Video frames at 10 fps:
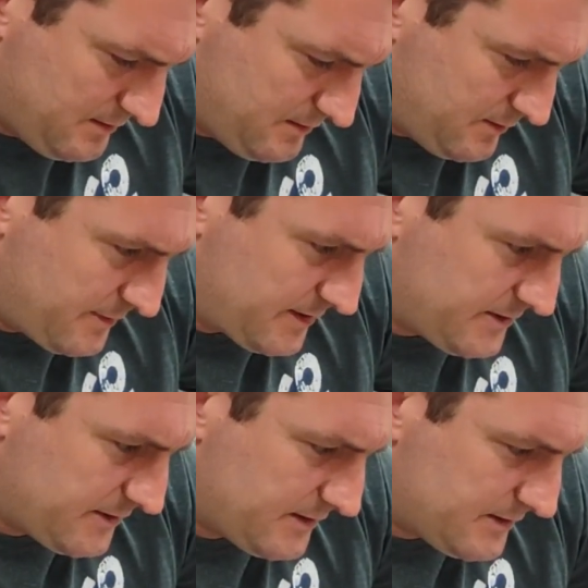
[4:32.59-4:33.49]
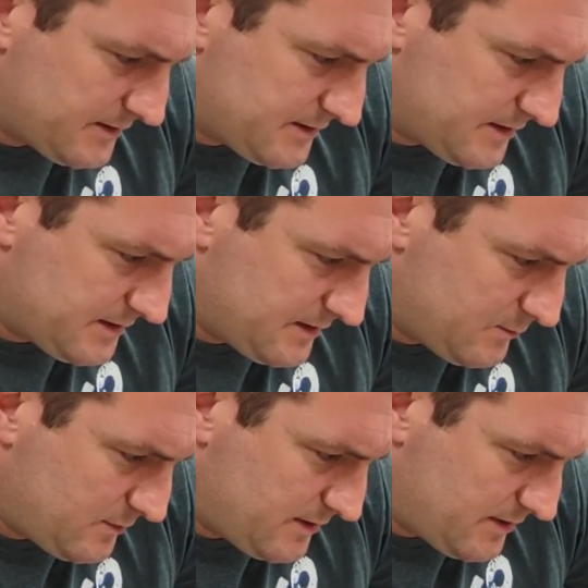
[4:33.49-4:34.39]
So I want to make sure this is
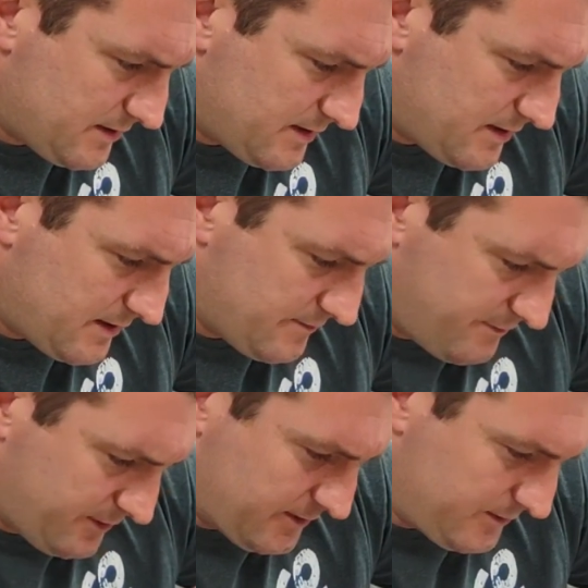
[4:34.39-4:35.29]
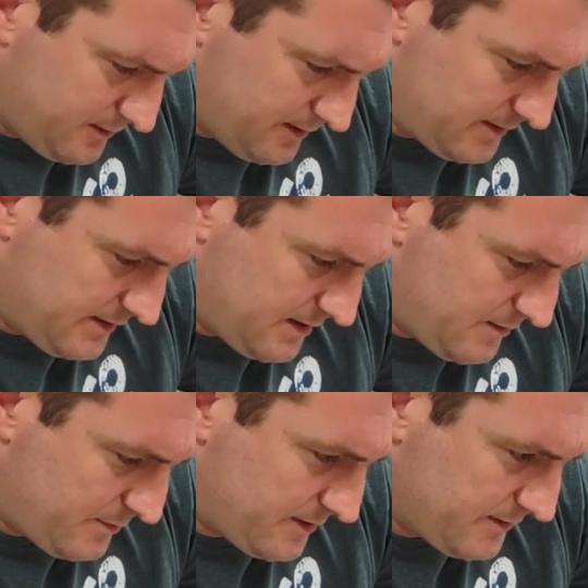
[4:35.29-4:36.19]
somewhat vertical on the
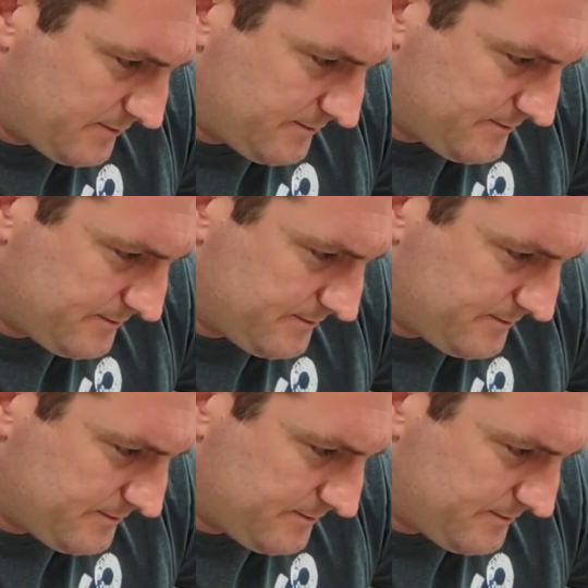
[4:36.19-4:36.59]
top here.